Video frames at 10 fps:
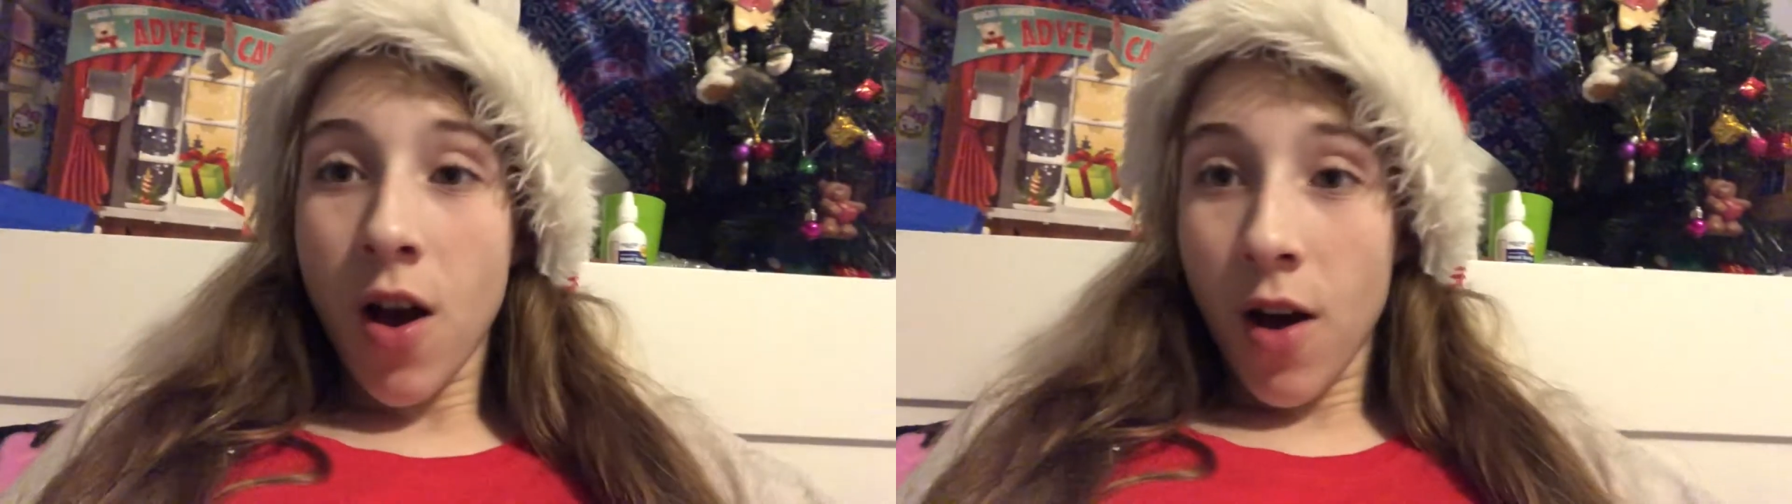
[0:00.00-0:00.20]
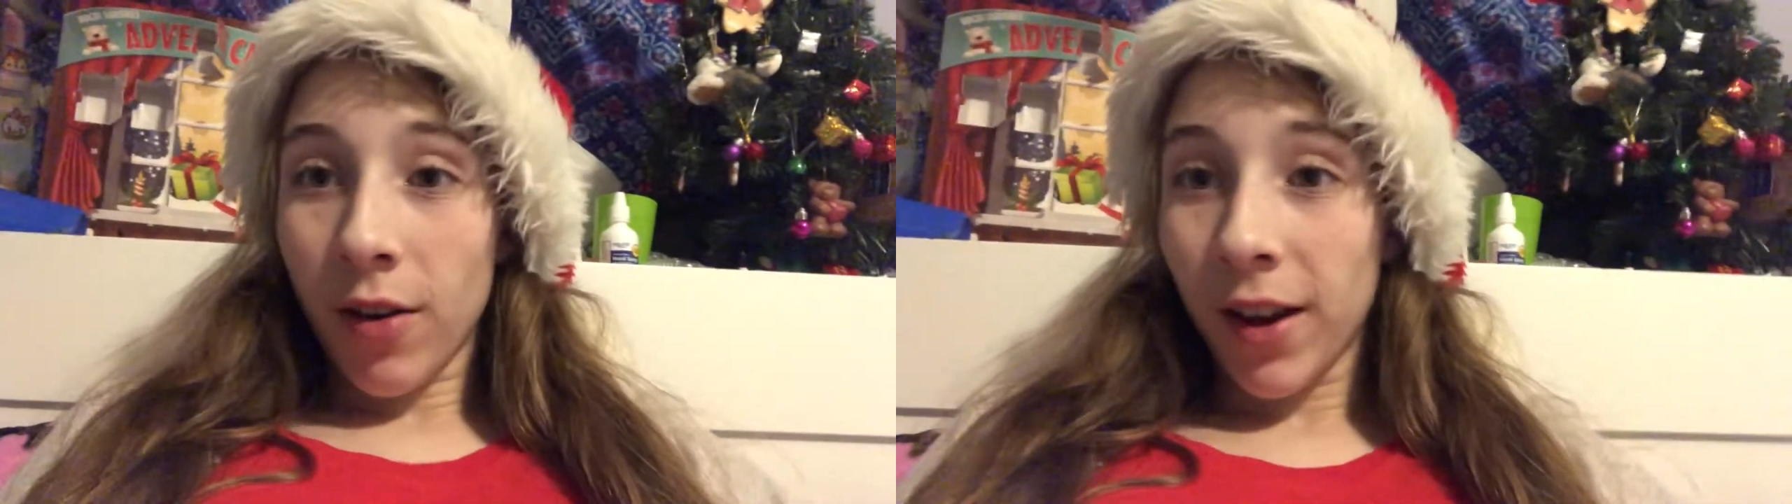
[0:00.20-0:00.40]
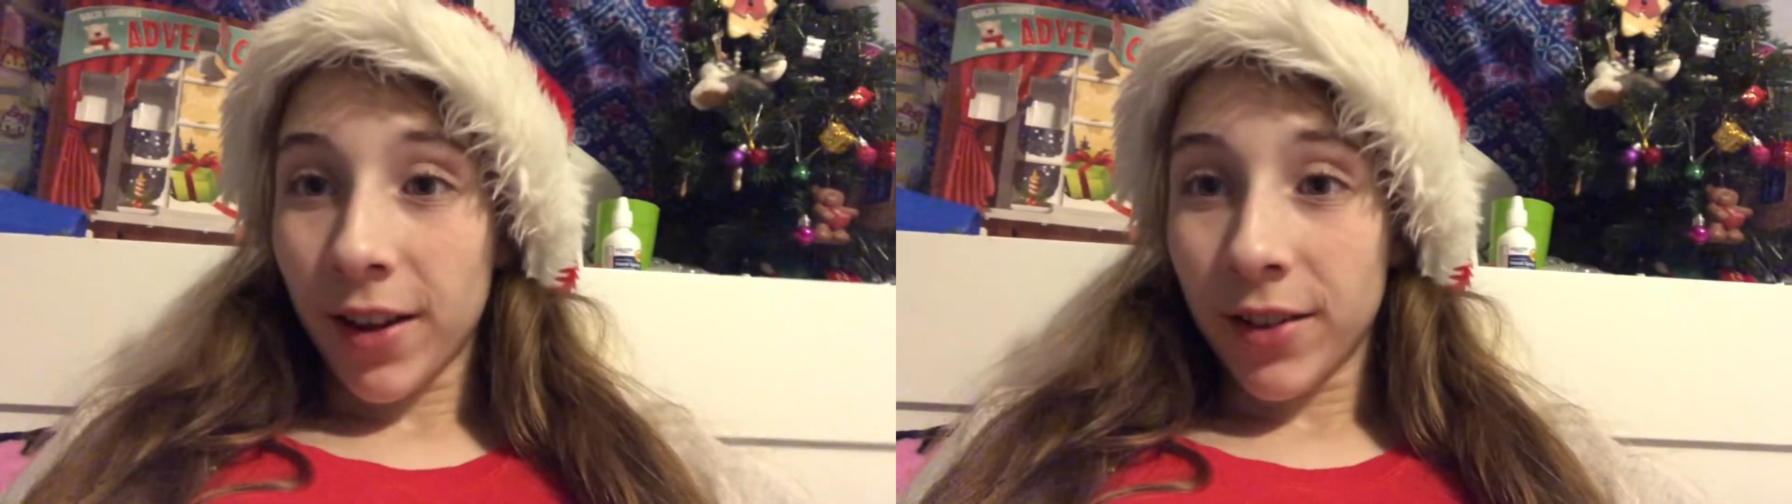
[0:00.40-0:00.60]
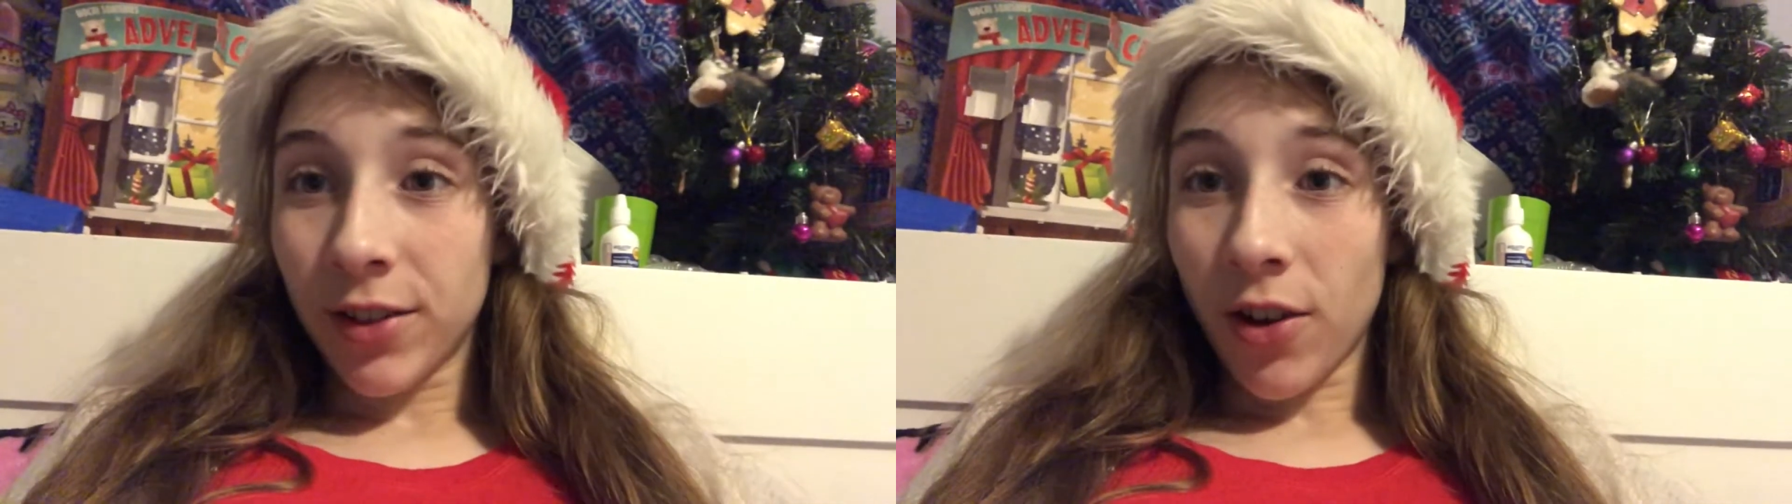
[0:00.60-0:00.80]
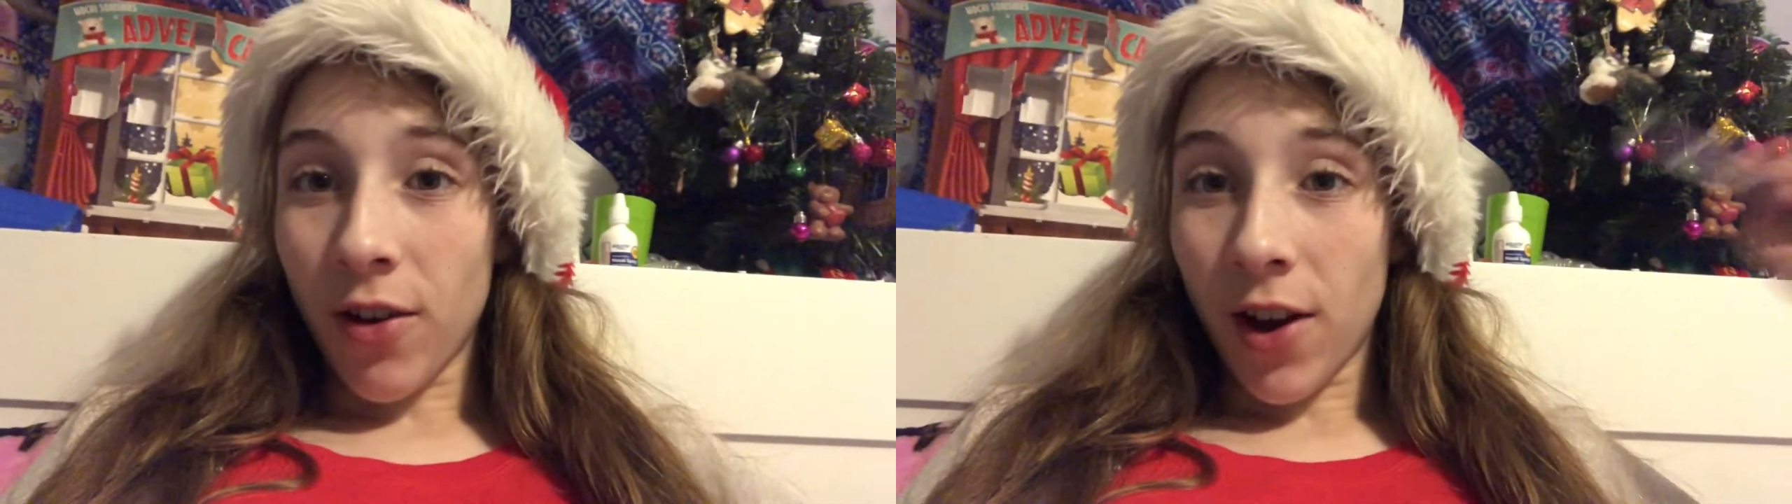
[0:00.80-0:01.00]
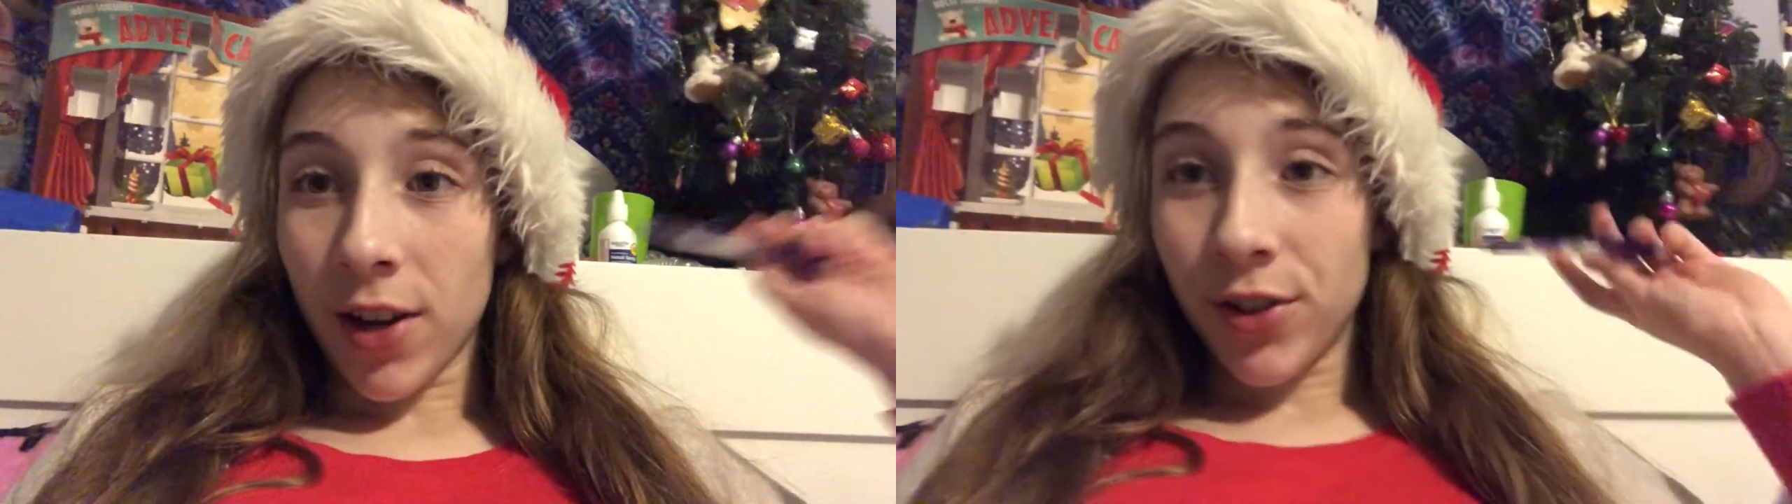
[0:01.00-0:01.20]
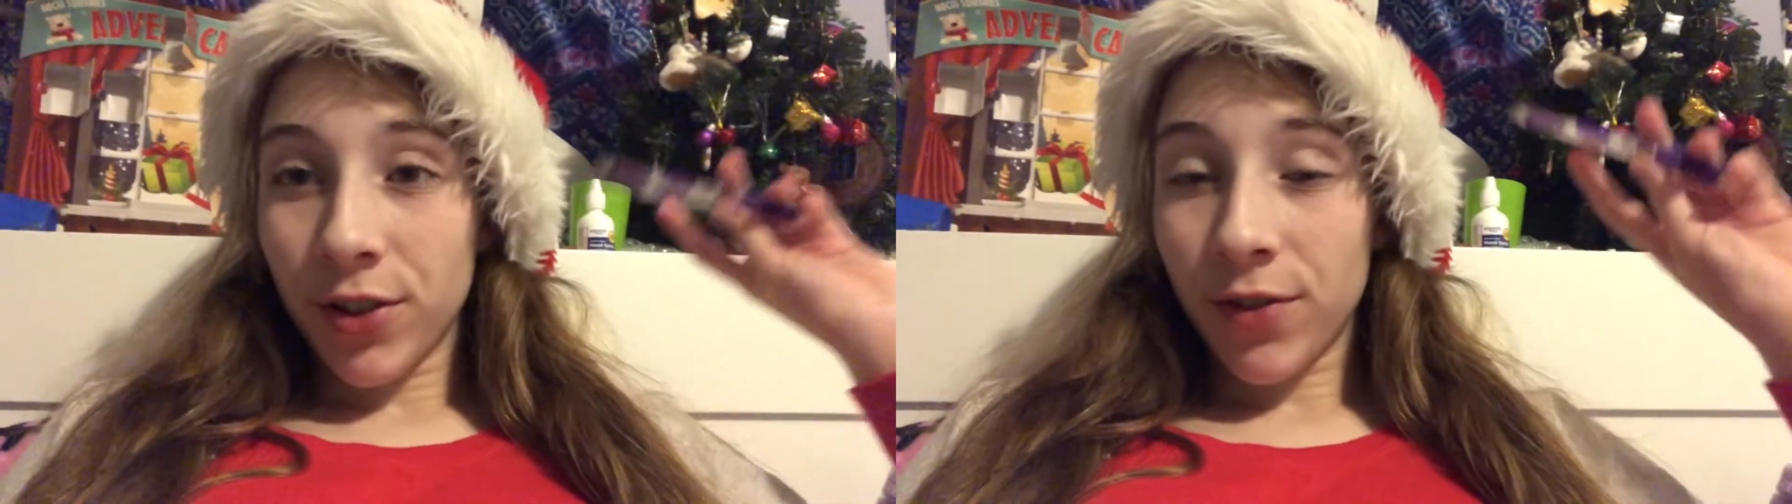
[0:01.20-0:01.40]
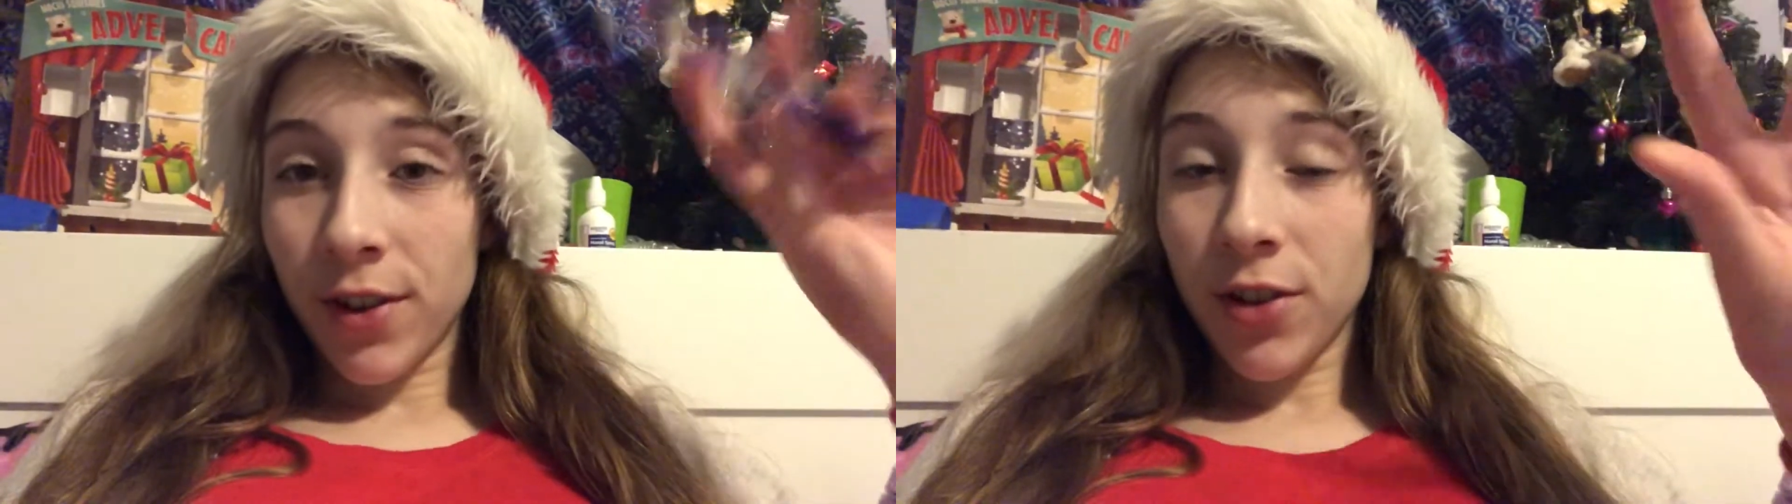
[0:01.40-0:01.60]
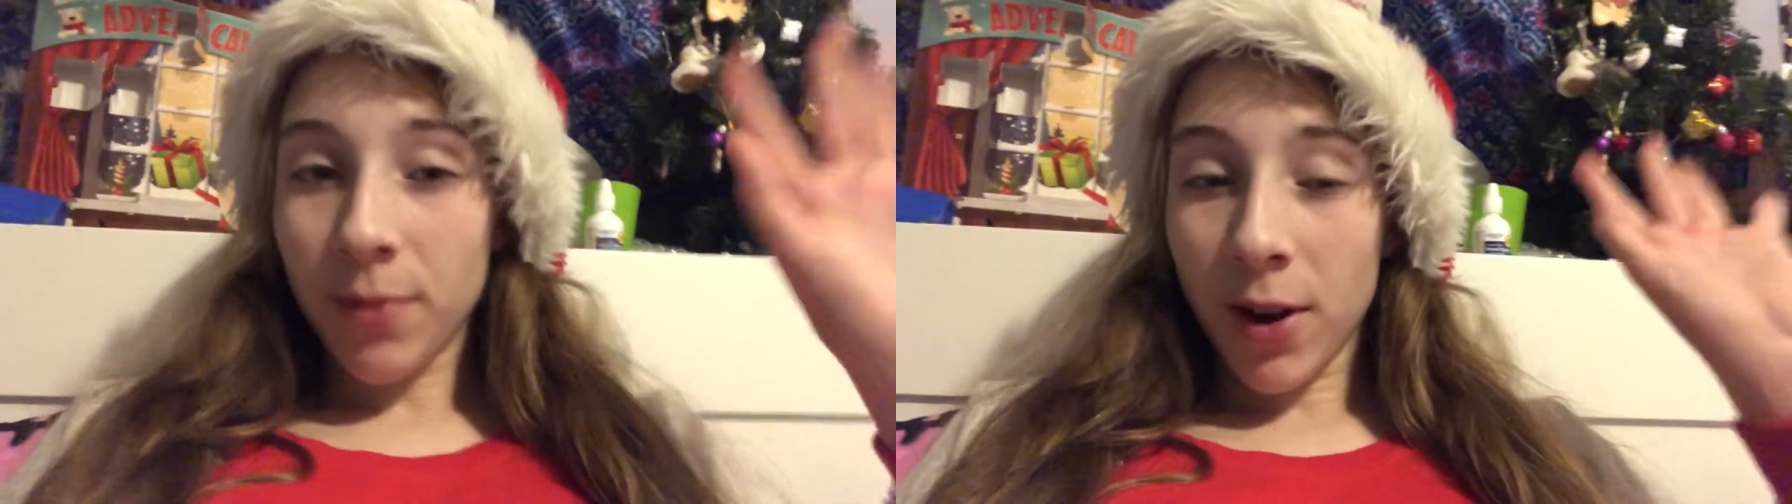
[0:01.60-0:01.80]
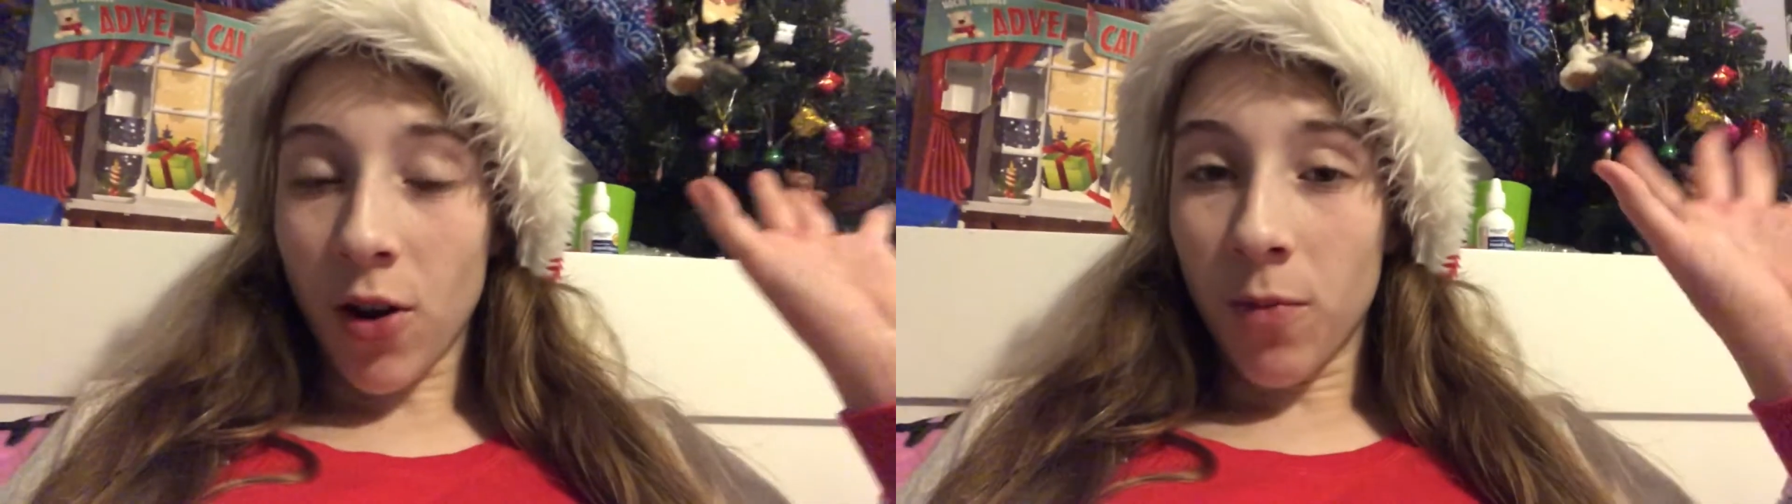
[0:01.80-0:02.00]
Okay, so I just finished my
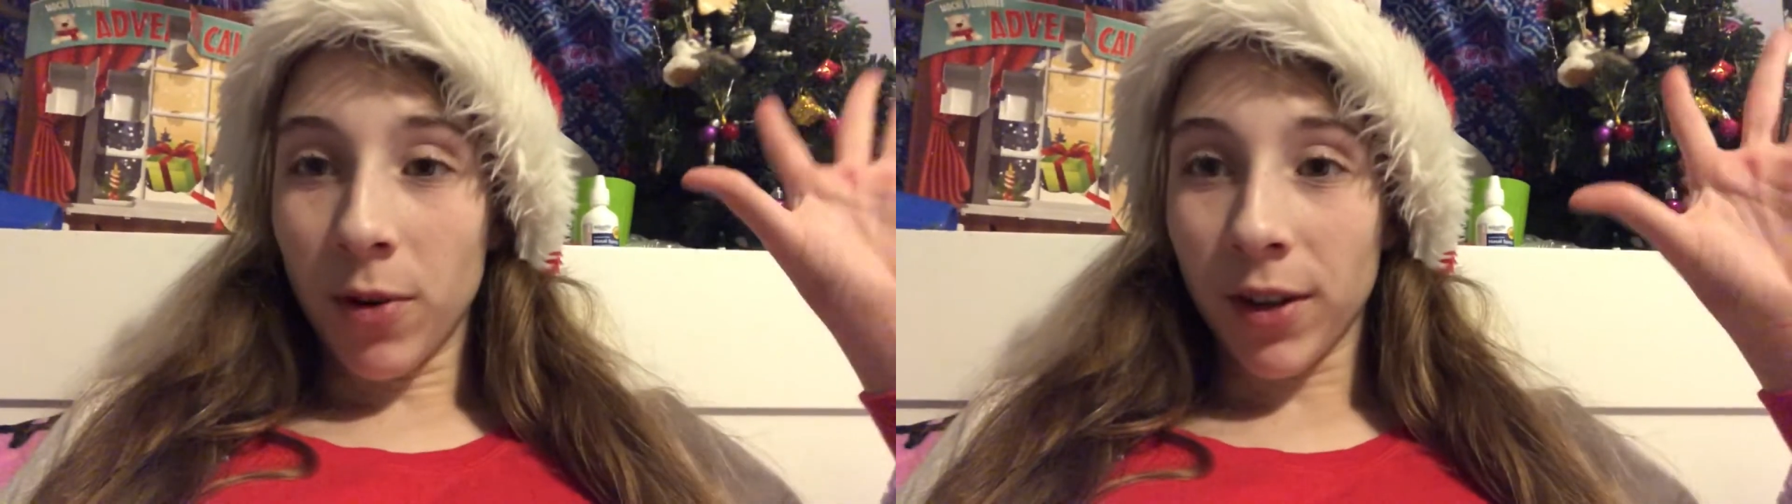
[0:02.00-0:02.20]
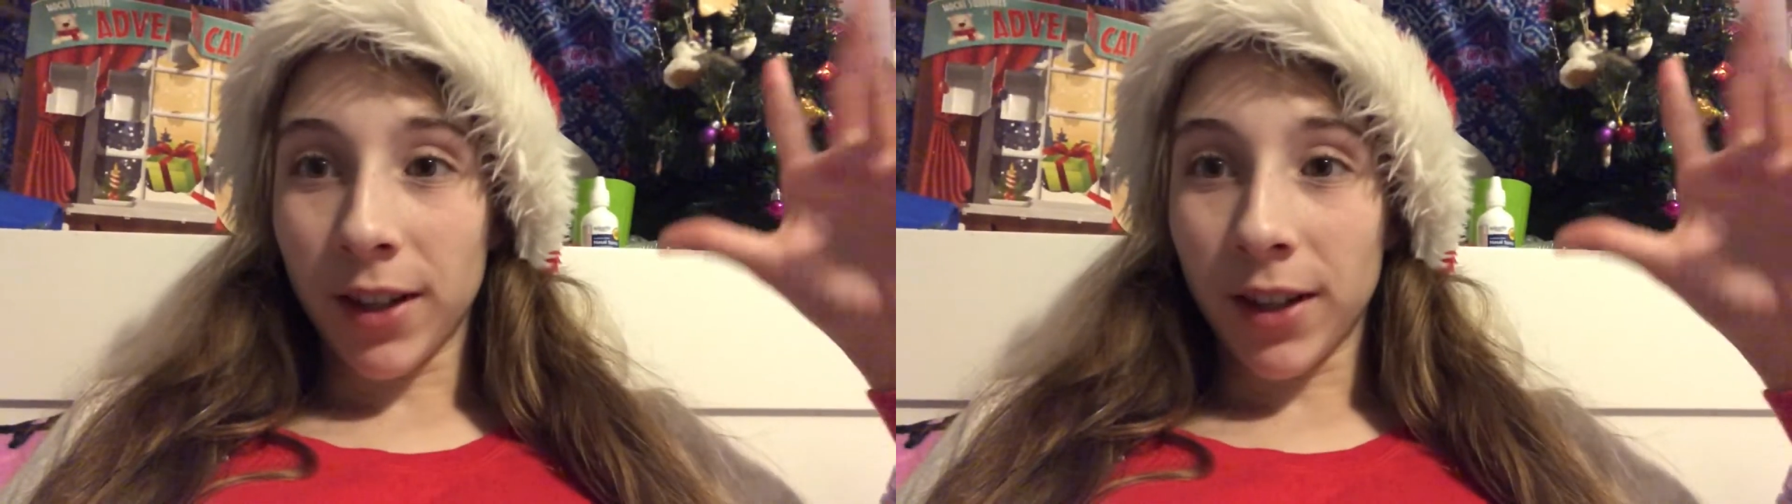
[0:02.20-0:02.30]
homework.